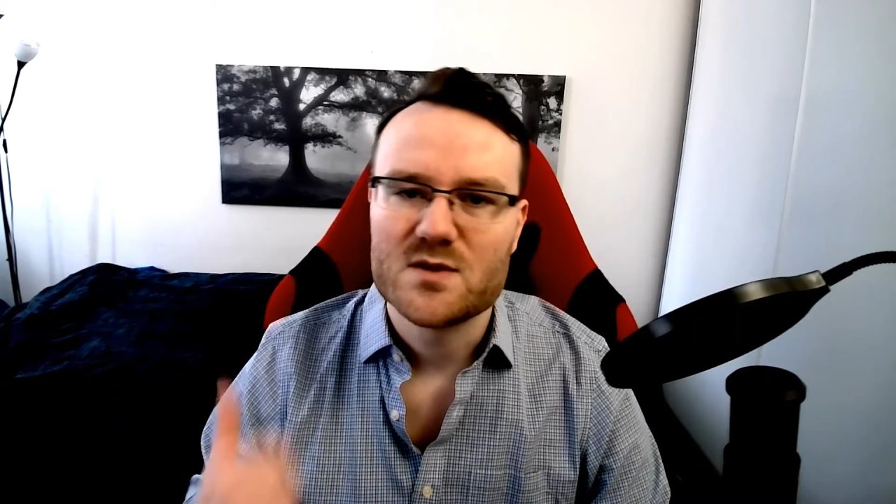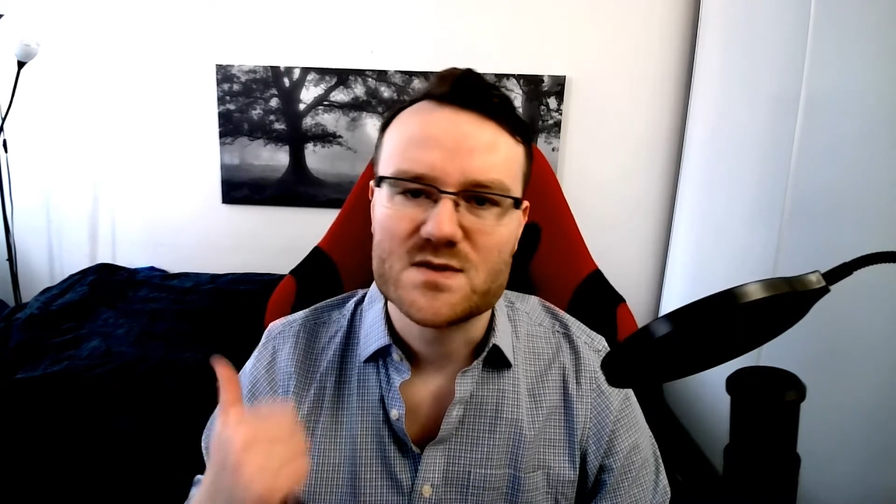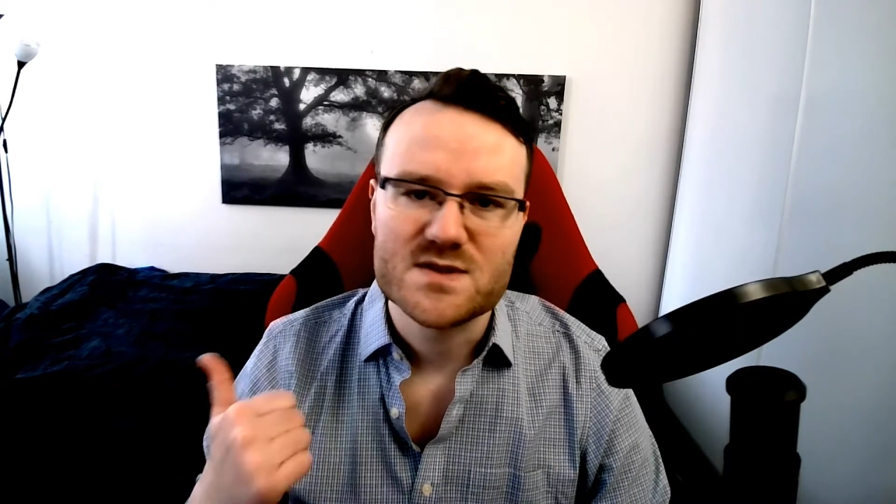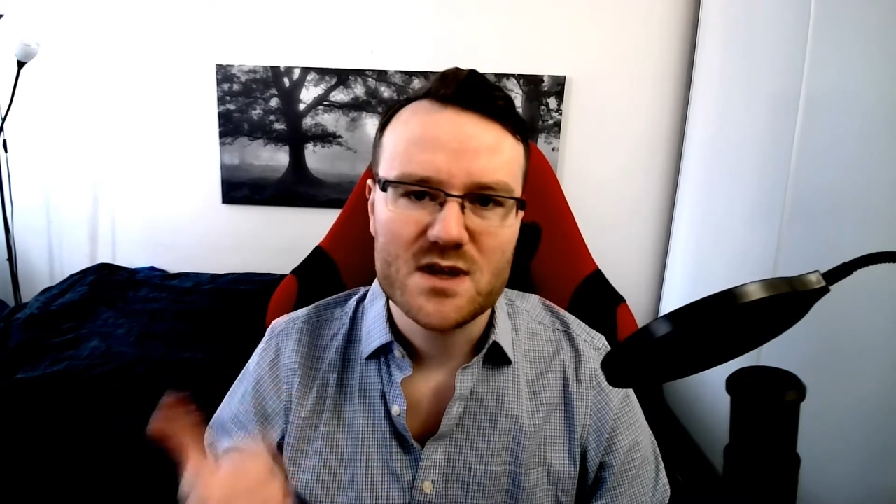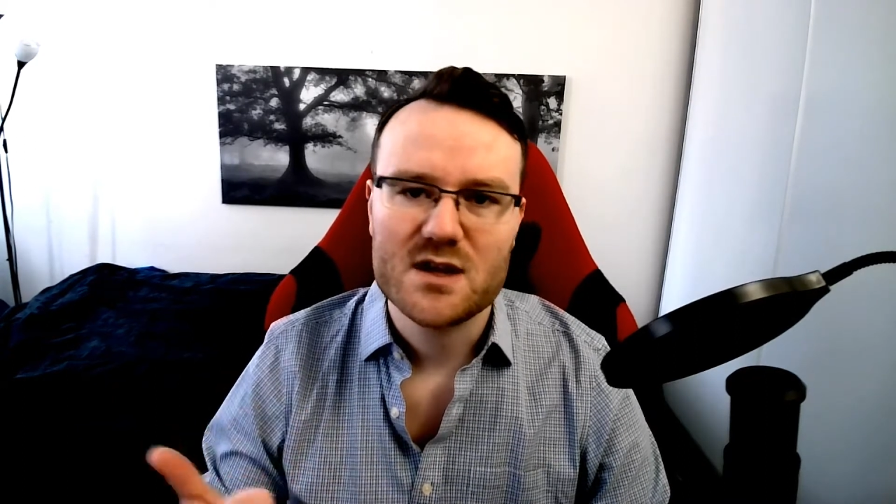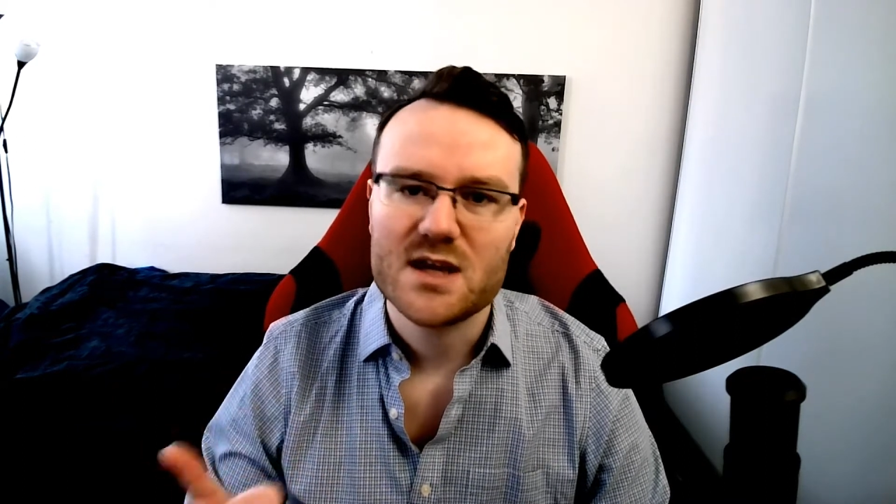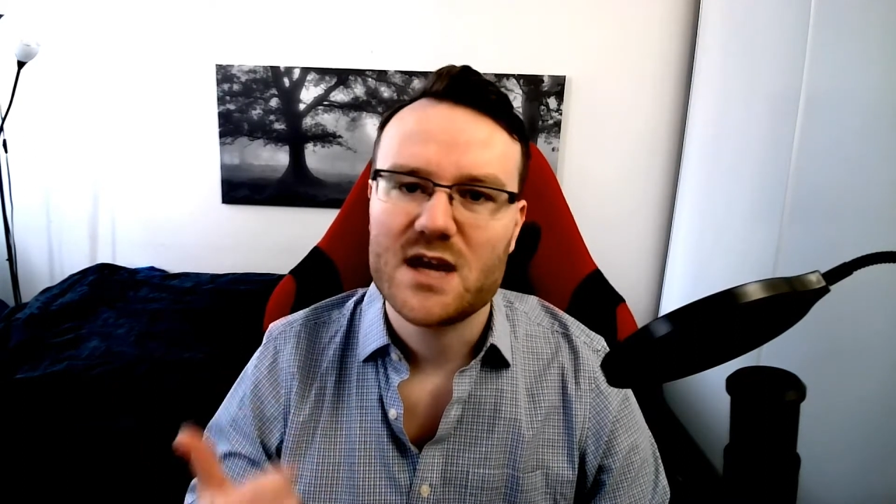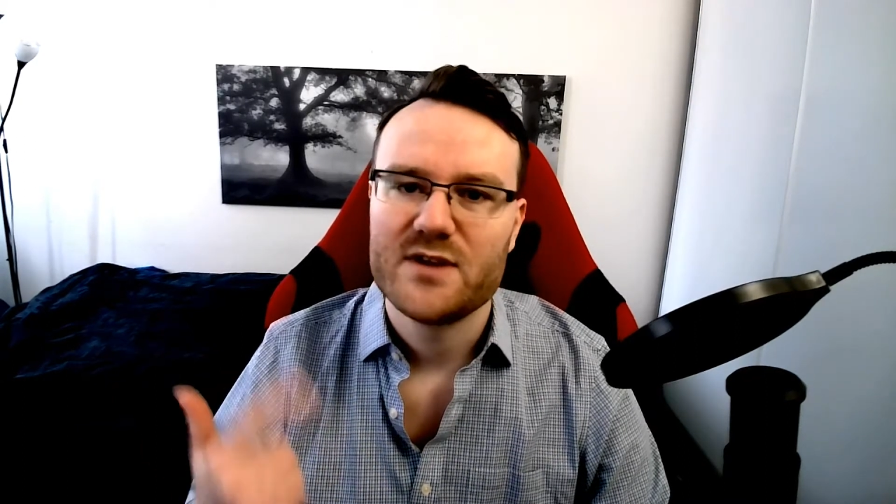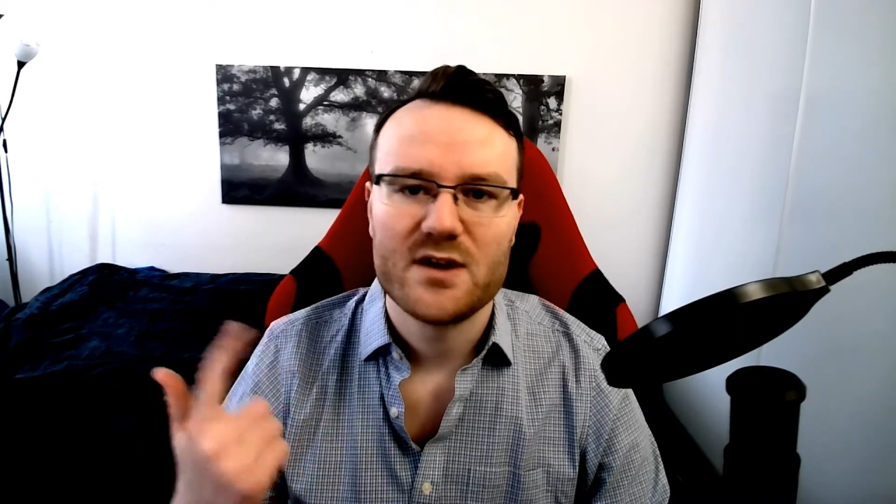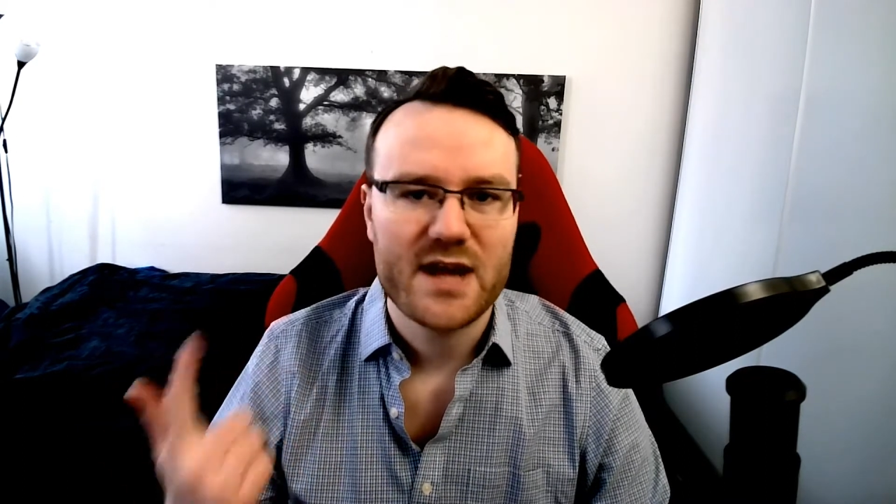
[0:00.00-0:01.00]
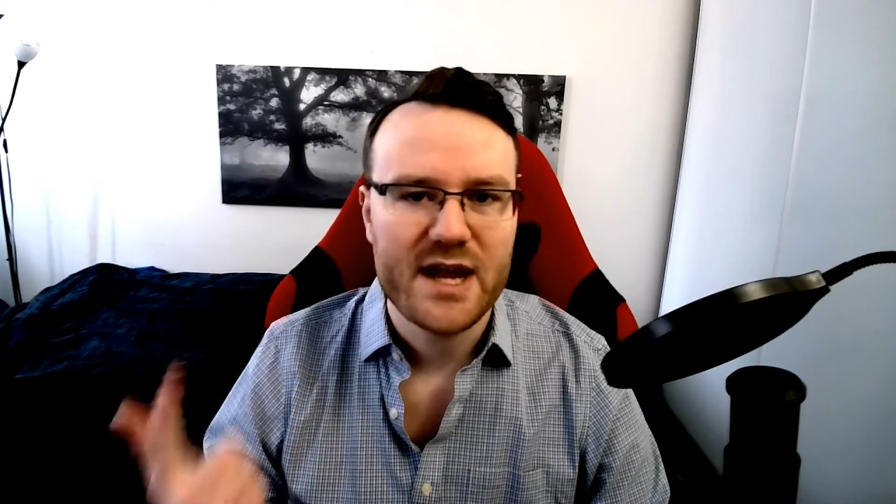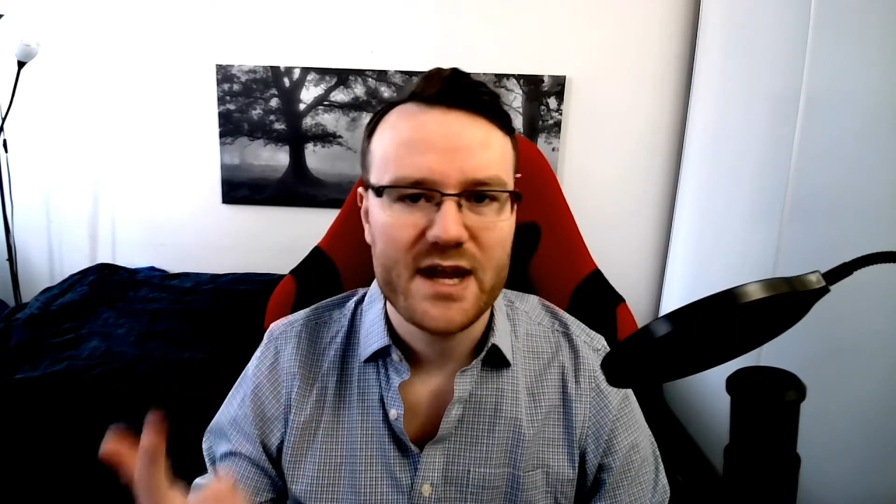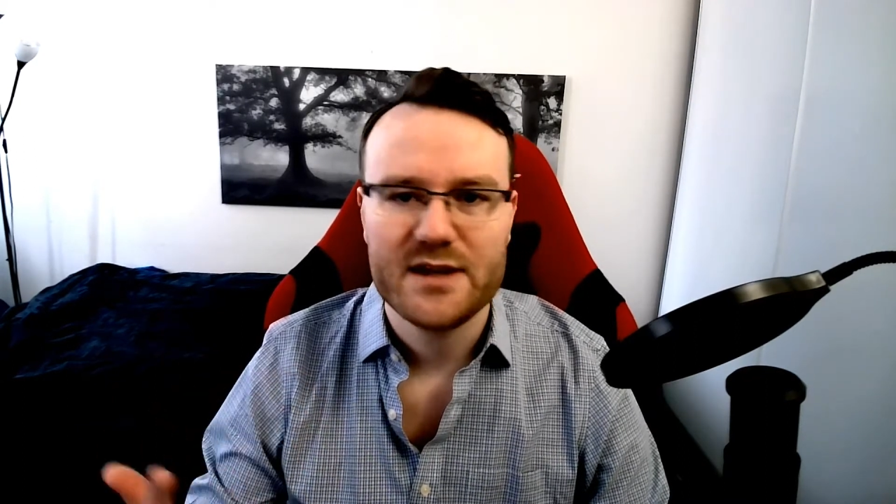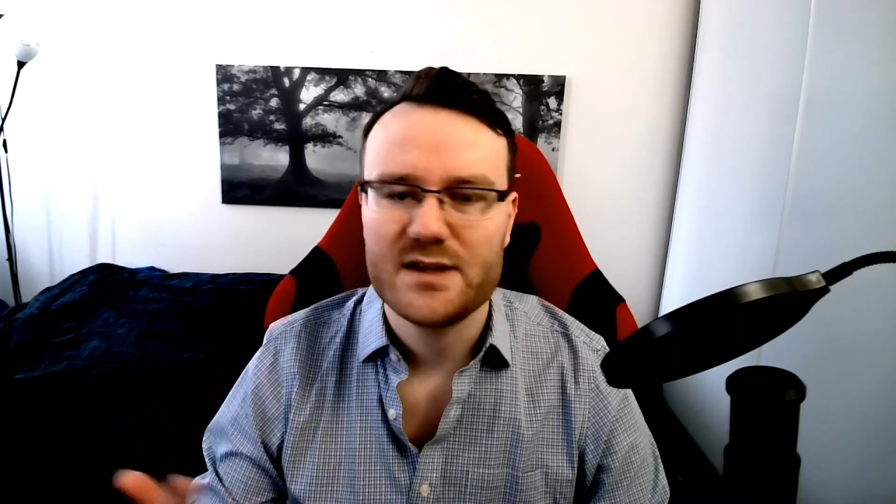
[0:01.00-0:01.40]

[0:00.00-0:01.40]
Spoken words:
stock, having it on hand,